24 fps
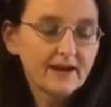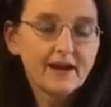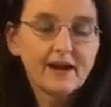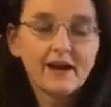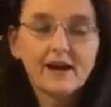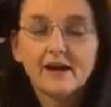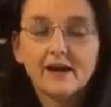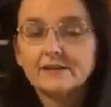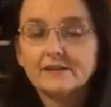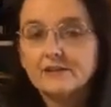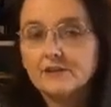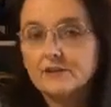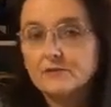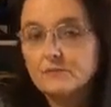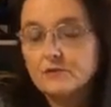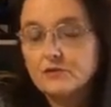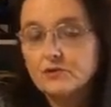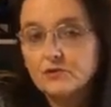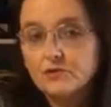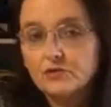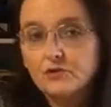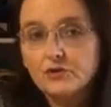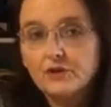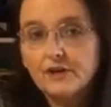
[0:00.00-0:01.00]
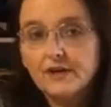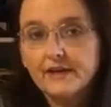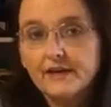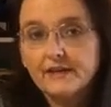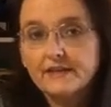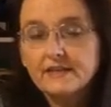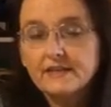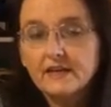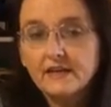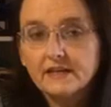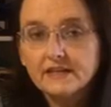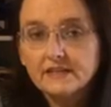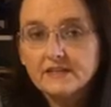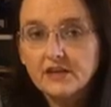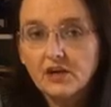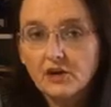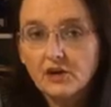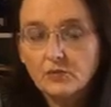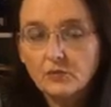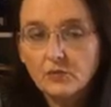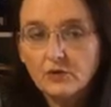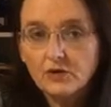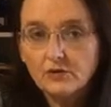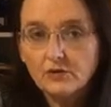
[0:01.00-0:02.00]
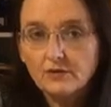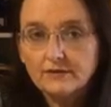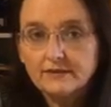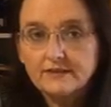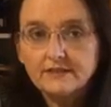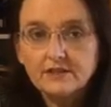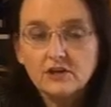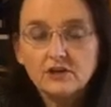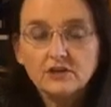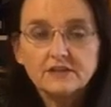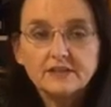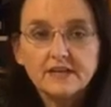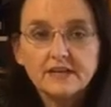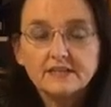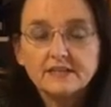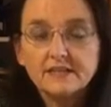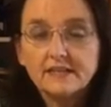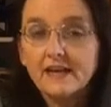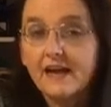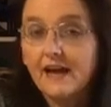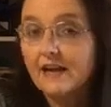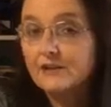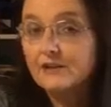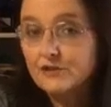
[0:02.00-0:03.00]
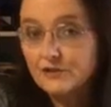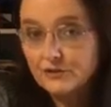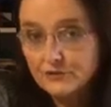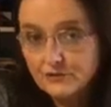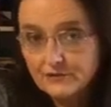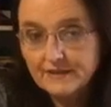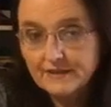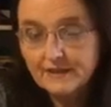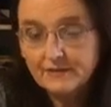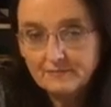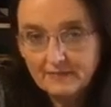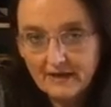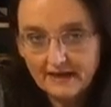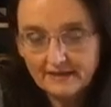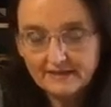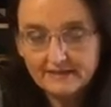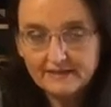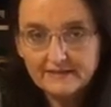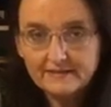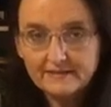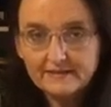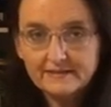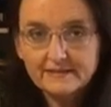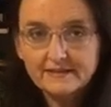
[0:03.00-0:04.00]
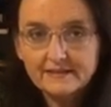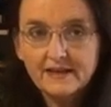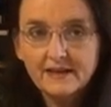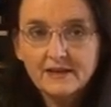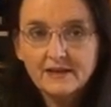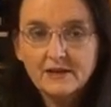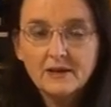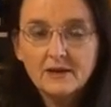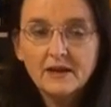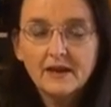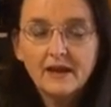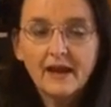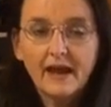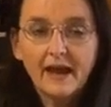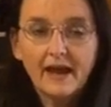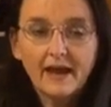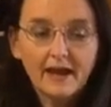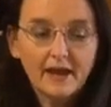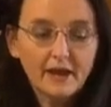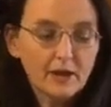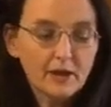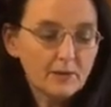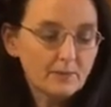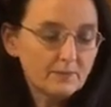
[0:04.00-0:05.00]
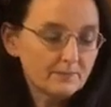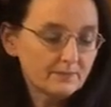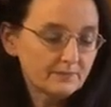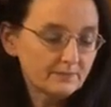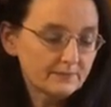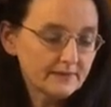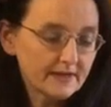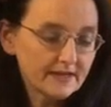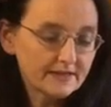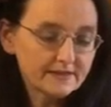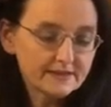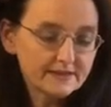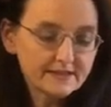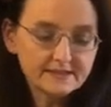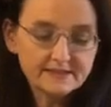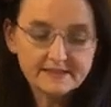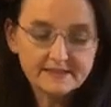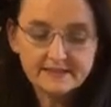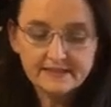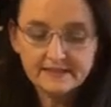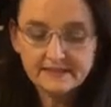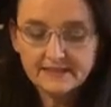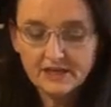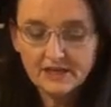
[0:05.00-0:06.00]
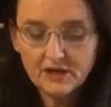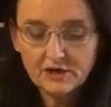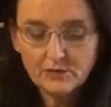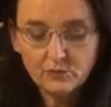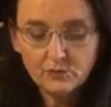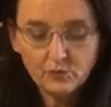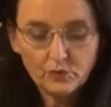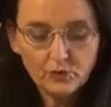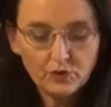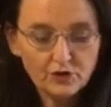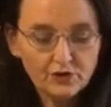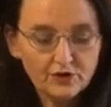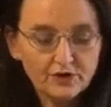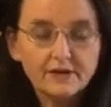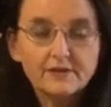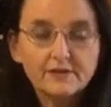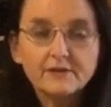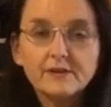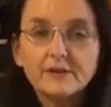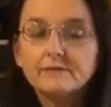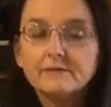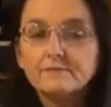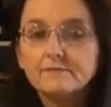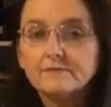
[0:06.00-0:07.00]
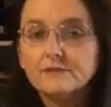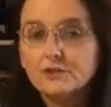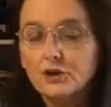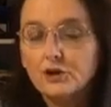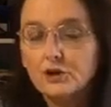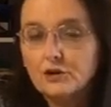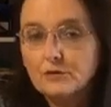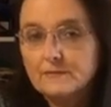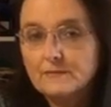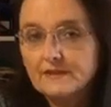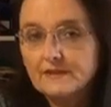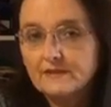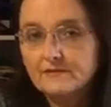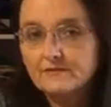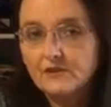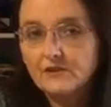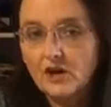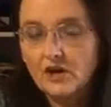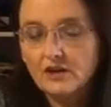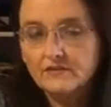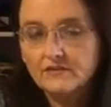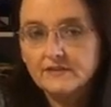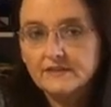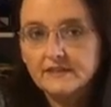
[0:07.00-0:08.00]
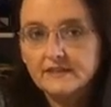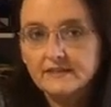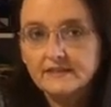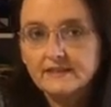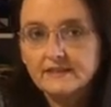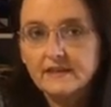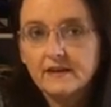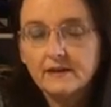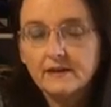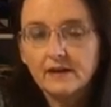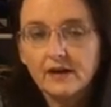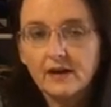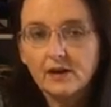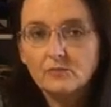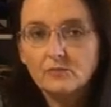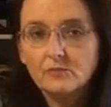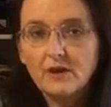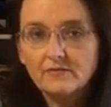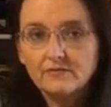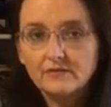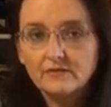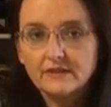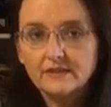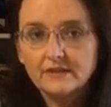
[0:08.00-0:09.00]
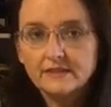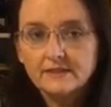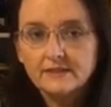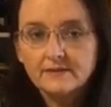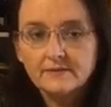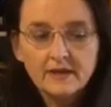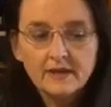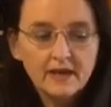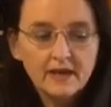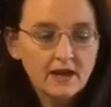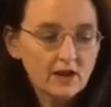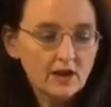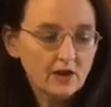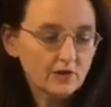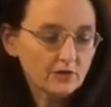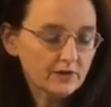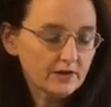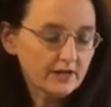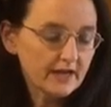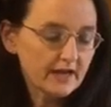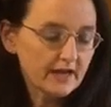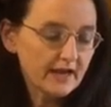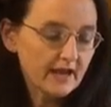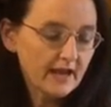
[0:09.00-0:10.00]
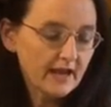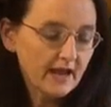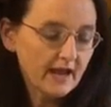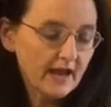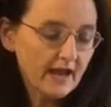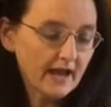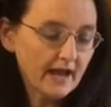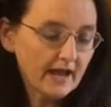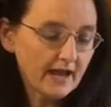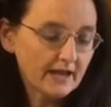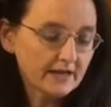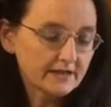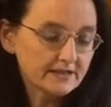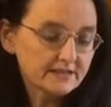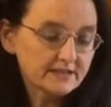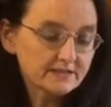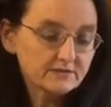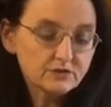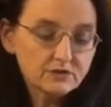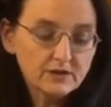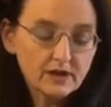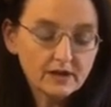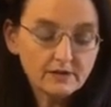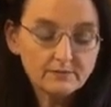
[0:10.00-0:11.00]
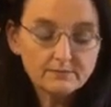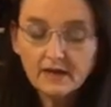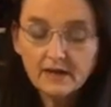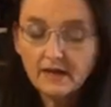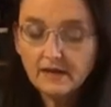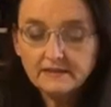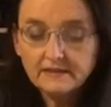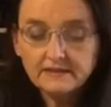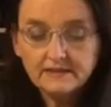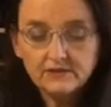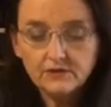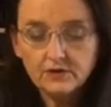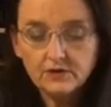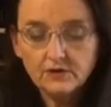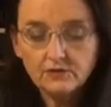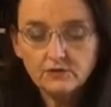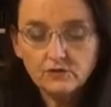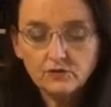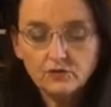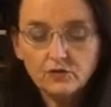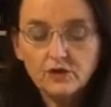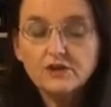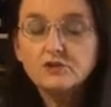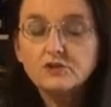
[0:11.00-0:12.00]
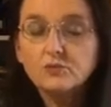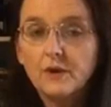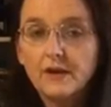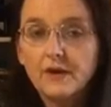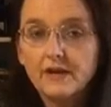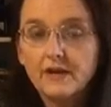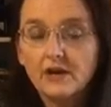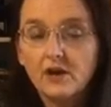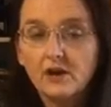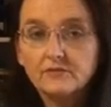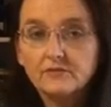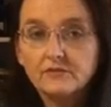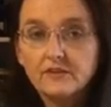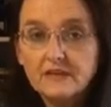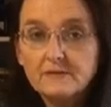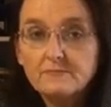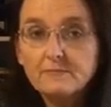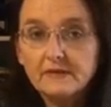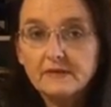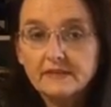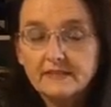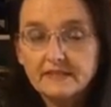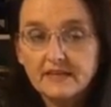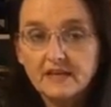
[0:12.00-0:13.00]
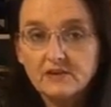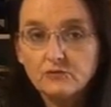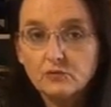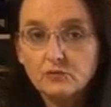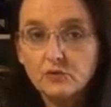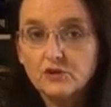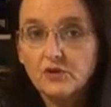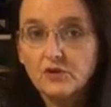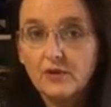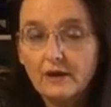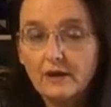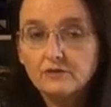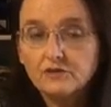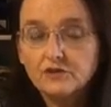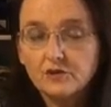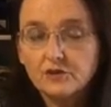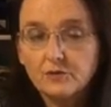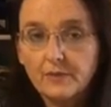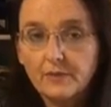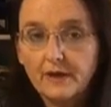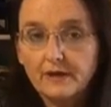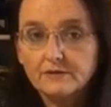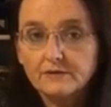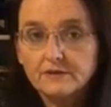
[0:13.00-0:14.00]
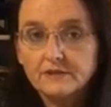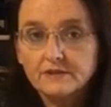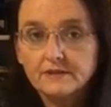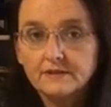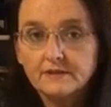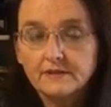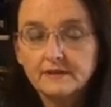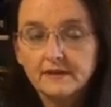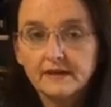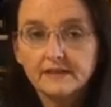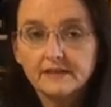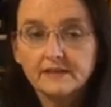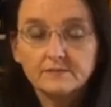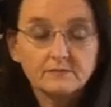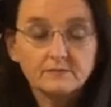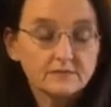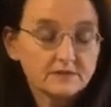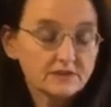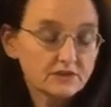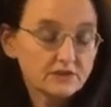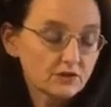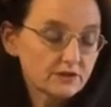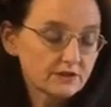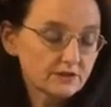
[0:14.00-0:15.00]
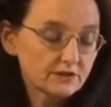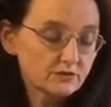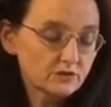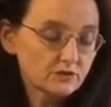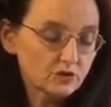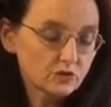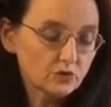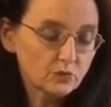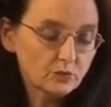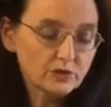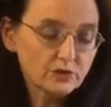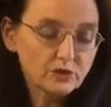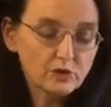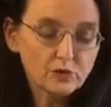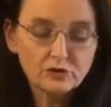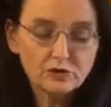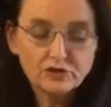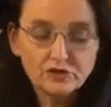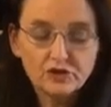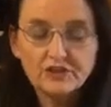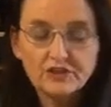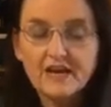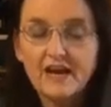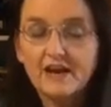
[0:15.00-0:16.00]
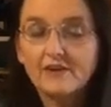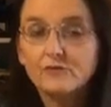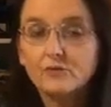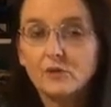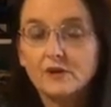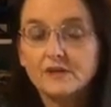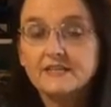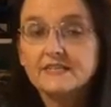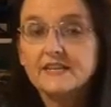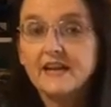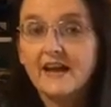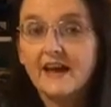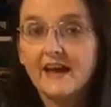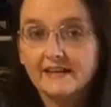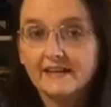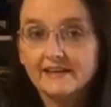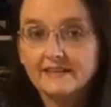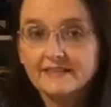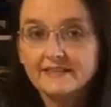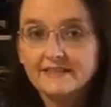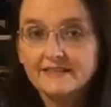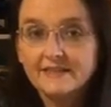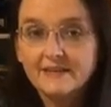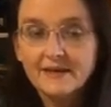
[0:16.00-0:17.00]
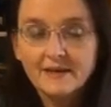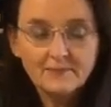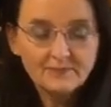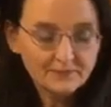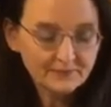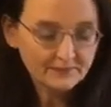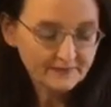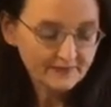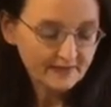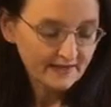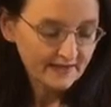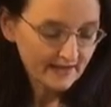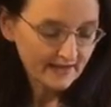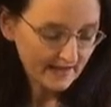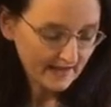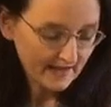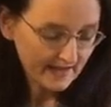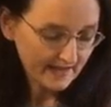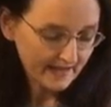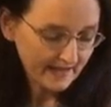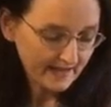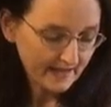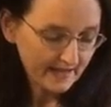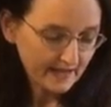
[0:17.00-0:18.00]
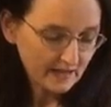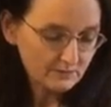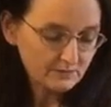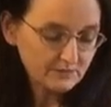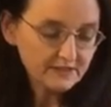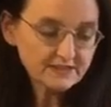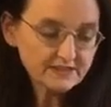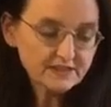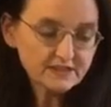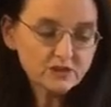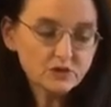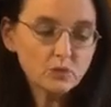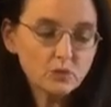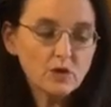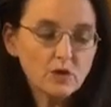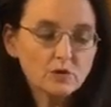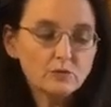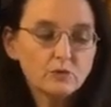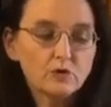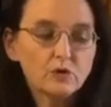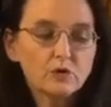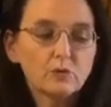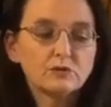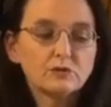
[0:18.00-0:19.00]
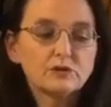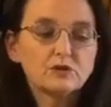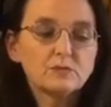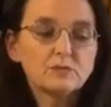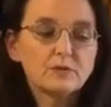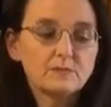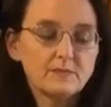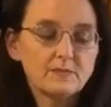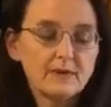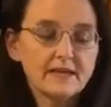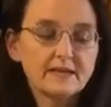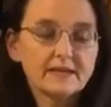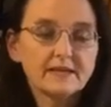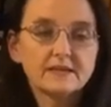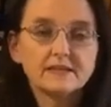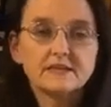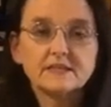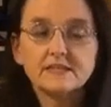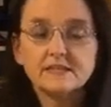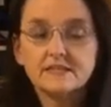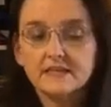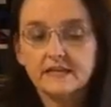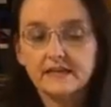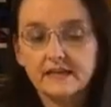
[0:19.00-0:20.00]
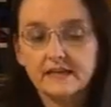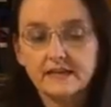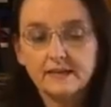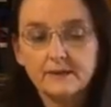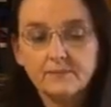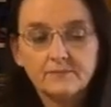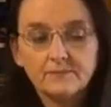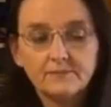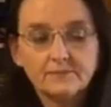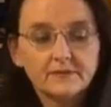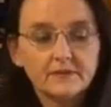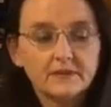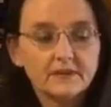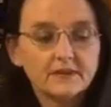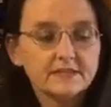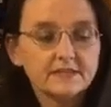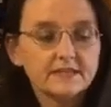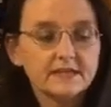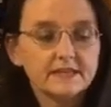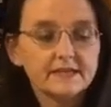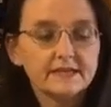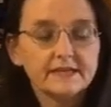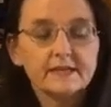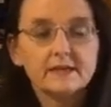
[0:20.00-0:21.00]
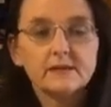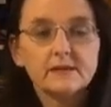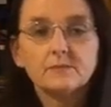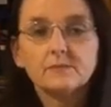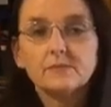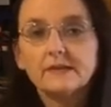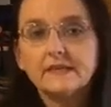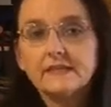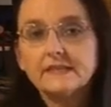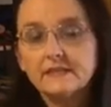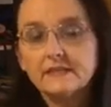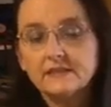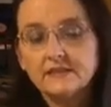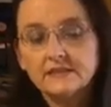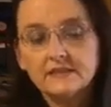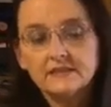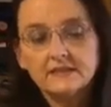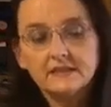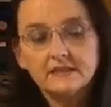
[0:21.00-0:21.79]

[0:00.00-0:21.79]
and I'm sure it's high time we all start getting and using masks in this time where germs and viruses are prevalent. Okay, and masks are a great way of keeping safe when you're out and about, and I'm certainly sure we all should have one to hand. This is the one we're going to be making today. It's a little pleated